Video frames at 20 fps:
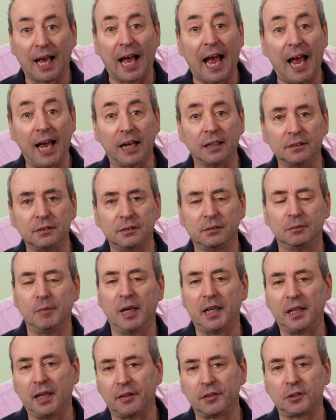and
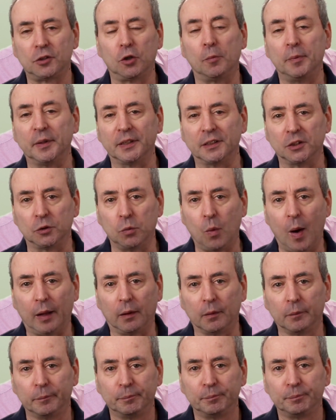many other topics as
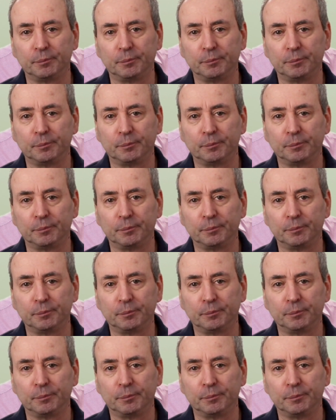well.